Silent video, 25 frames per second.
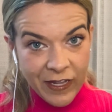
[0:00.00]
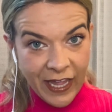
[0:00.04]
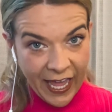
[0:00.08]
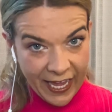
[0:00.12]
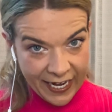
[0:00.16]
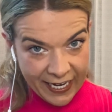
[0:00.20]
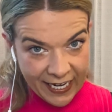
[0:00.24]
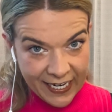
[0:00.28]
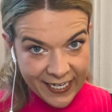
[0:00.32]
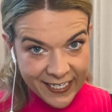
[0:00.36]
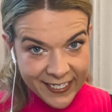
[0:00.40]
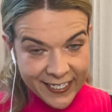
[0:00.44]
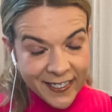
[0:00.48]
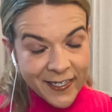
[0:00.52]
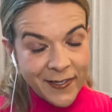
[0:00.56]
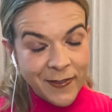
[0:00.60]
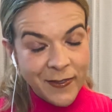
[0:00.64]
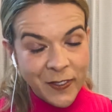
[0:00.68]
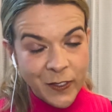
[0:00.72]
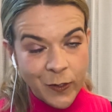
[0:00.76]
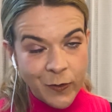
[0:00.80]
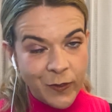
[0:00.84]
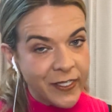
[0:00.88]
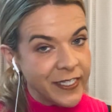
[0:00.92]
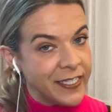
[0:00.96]
addict,
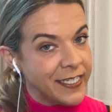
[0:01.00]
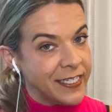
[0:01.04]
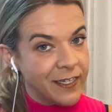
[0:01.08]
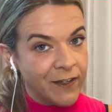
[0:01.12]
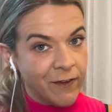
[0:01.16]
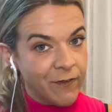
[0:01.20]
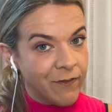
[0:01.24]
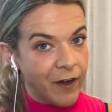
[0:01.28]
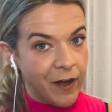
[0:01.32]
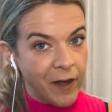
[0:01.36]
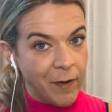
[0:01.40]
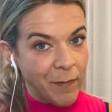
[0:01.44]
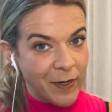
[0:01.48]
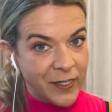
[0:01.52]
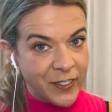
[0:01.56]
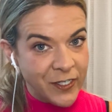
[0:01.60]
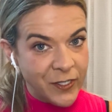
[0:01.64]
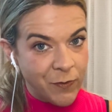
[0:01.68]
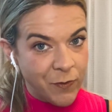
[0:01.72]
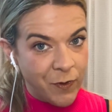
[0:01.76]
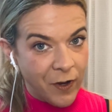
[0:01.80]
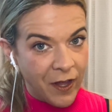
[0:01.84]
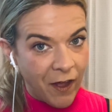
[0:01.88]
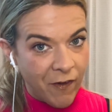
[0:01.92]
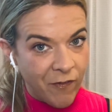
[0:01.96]
so it's still very much
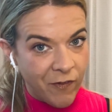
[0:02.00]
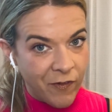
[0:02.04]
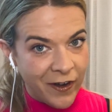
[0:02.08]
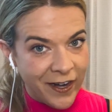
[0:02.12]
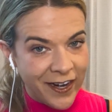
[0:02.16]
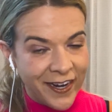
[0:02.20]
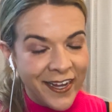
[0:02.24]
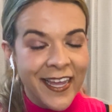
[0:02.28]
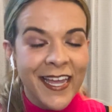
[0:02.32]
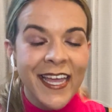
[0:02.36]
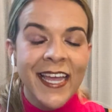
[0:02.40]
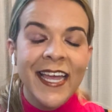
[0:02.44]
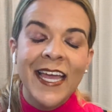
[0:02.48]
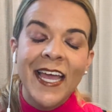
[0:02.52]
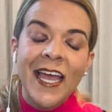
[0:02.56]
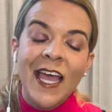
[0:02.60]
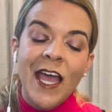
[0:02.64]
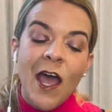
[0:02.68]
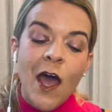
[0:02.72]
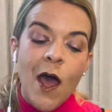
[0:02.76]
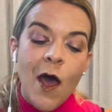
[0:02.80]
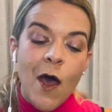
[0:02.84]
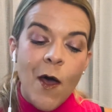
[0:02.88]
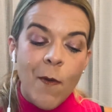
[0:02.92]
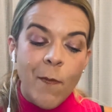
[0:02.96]
in recovery
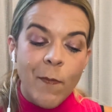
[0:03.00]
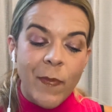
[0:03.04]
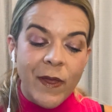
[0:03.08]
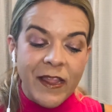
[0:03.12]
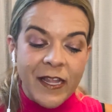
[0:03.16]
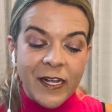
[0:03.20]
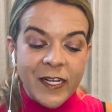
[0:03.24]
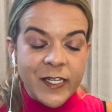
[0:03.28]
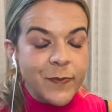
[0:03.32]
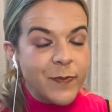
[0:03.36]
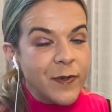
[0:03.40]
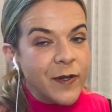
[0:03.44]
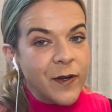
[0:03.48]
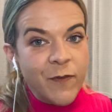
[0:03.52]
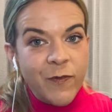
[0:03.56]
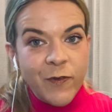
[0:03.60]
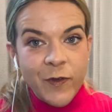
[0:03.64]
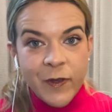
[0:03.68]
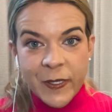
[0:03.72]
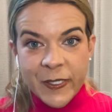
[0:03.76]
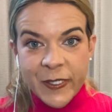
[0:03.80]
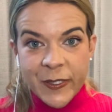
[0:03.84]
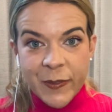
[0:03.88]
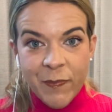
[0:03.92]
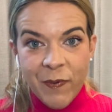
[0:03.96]
but there's been a
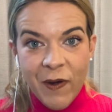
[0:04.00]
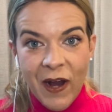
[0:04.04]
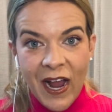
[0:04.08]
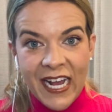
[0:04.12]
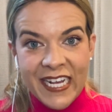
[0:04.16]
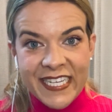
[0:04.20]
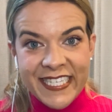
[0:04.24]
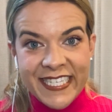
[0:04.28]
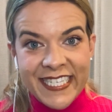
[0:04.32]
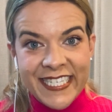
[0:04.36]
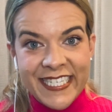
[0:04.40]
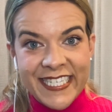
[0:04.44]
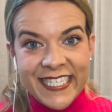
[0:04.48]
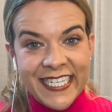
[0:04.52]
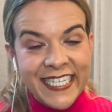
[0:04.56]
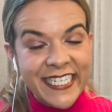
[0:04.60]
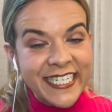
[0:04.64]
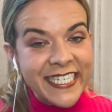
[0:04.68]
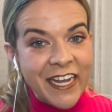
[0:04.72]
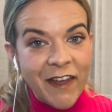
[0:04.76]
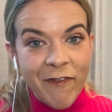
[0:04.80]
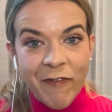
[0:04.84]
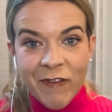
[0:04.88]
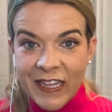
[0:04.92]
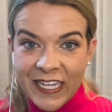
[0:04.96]
few surprises that
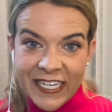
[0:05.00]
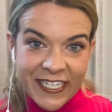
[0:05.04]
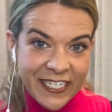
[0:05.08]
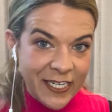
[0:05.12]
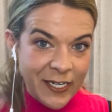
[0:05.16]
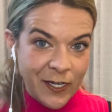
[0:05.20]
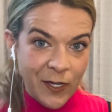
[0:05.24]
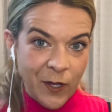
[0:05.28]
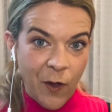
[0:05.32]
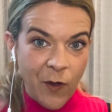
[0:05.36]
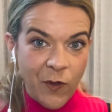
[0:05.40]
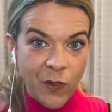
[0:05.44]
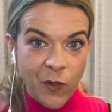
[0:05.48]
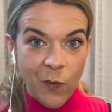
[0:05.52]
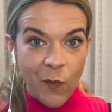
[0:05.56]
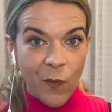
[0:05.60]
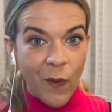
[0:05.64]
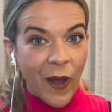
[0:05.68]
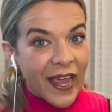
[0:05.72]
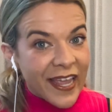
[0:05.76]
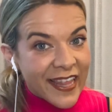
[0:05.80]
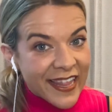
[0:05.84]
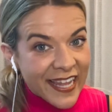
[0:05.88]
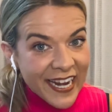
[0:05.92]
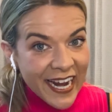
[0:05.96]
definitely didn't go the
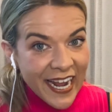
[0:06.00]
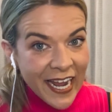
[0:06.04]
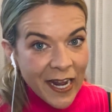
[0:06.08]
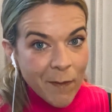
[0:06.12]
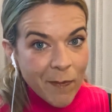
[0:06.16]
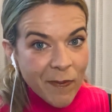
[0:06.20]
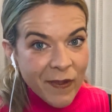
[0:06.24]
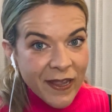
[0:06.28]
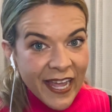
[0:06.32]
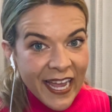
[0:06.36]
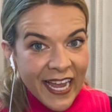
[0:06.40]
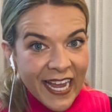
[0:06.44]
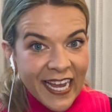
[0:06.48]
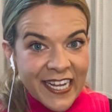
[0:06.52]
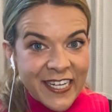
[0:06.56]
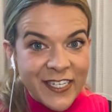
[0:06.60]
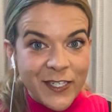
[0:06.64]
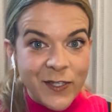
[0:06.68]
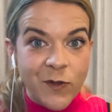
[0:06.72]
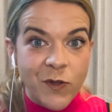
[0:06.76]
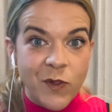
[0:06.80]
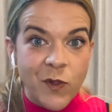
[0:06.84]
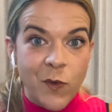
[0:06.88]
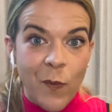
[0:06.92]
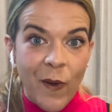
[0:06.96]
way that I had
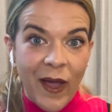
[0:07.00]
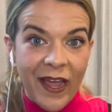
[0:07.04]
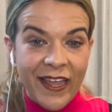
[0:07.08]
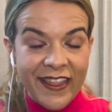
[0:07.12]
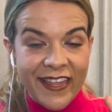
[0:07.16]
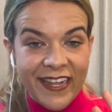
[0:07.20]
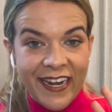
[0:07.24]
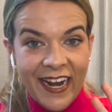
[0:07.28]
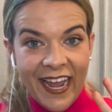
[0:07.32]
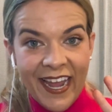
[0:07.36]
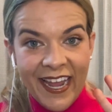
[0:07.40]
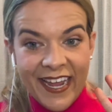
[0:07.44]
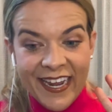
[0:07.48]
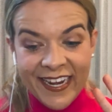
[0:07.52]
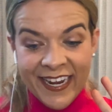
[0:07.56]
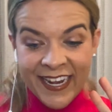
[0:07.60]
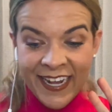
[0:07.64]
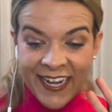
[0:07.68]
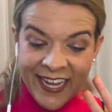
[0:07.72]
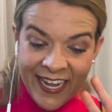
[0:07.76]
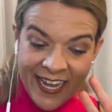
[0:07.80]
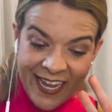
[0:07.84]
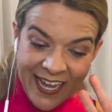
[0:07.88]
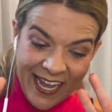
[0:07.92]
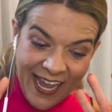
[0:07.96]
planned or the way that I had
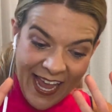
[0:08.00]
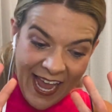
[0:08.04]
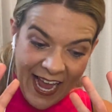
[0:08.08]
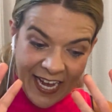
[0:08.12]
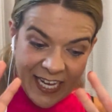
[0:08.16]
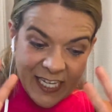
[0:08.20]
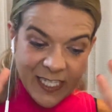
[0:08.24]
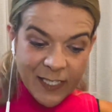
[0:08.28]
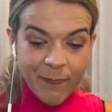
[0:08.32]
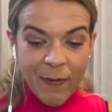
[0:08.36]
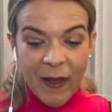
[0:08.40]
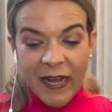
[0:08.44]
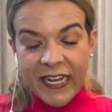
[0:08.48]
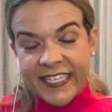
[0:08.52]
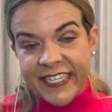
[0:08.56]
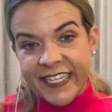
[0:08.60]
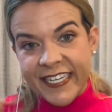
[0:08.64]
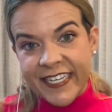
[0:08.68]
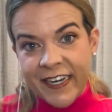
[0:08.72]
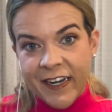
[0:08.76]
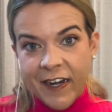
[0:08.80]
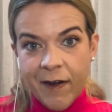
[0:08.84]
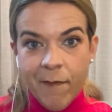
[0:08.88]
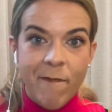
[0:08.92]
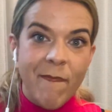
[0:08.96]

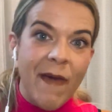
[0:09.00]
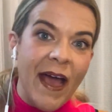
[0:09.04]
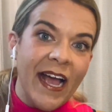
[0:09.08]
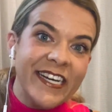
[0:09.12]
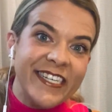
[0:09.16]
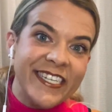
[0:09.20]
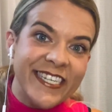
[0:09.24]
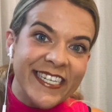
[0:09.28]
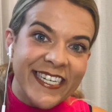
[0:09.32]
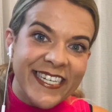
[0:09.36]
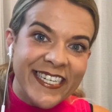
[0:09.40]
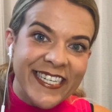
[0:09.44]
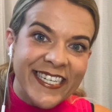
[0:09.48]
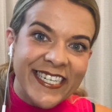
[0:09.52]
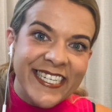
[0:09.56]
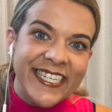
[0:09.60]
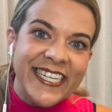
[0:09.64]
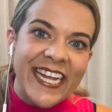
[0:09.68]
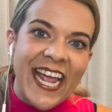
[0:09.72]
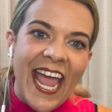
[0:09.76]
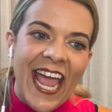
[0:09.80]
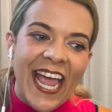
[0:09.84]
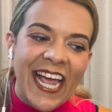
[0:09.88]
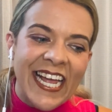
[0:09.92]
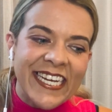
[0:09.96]
expected and imagined.
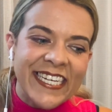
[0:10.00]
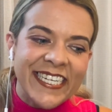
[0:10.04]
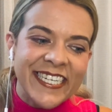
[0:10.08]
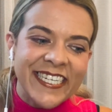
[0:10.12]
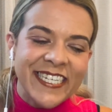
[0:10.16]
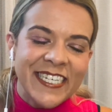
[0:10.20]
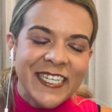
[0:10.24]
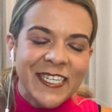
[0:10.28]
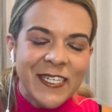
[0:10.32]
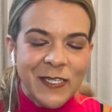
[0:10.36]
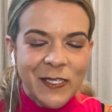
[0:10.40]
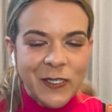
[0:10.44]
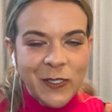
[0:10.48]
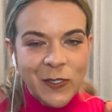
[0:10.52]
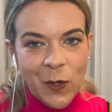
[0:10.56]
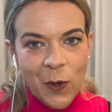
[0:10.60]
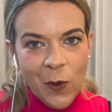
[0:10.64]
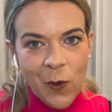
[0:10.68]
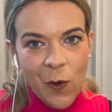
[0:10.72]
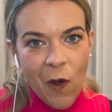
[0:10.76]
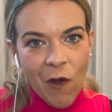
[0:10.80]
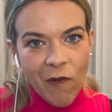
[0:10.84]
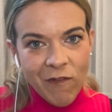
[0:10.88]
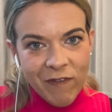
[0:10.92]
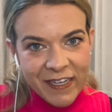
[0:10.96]
And
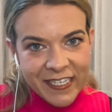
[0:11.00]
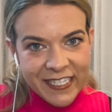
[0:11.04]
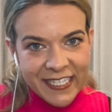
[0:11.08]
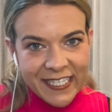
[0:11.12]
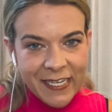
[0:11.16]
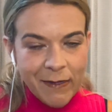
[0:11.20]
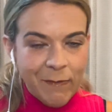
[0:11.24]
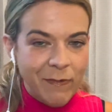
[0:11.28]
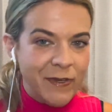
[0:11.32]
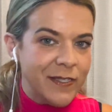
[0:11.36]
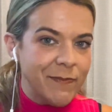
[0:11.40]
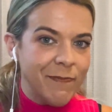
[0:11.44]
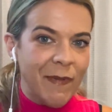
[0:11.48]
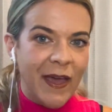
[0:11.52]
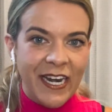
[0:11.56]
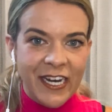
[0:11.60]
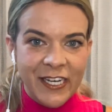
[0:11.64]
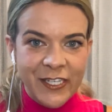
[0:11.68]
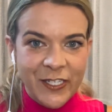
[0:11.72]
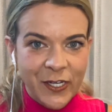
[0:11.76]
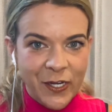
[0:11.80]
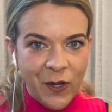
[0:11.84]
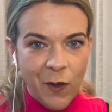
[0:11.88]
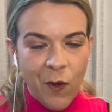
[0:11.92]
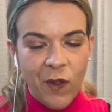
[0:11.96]
so obviously was
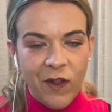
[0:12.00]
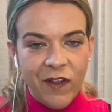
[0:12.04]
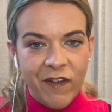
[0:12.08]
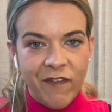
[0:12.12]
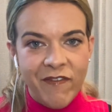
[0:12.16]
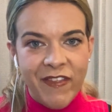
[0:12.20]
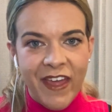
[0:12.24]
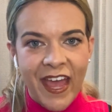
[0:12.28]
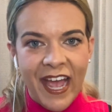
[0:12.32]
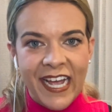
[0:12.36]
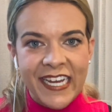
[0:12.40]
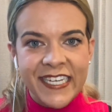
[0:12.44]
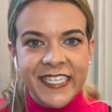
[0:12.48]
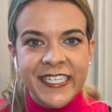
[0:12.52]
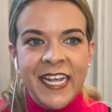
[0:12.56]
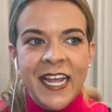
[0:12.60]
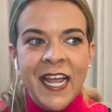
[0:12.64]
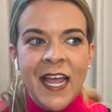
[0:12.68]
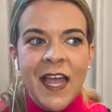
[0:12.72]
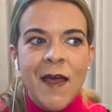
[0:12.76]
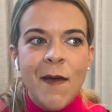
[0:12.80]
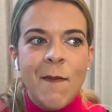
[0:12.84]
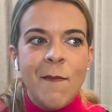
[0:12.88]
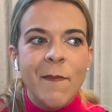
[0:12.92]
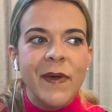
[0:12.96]
managing all of that.
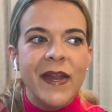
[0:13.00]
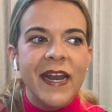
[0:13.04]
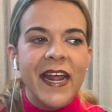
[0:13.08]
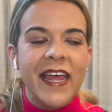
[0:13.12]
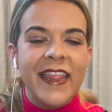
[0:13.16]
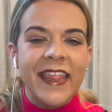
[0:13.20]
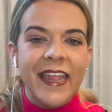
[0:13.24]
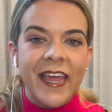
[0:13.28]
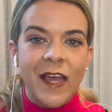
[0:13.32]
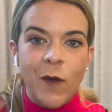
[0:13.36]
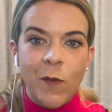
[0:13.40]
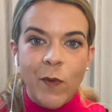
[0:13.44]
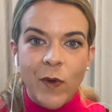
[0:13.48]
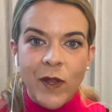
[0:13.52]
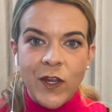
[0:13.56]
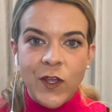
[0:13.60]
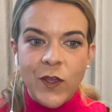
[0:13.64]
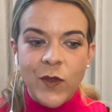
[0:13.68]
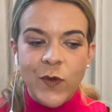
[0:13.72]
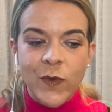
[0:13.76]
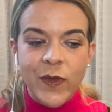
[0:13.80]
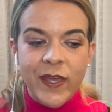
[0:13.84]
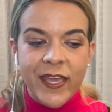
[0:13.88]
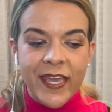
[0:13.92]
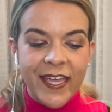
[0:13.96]
But I think when
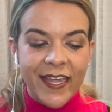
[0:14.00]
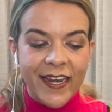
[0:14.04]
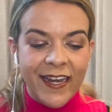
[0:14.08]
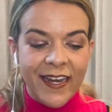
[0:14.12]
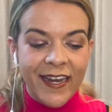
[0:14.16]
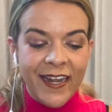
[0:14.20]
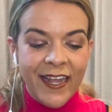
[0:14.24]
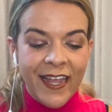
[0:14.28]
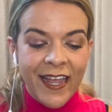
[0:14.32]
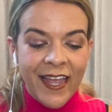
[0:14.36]
you can,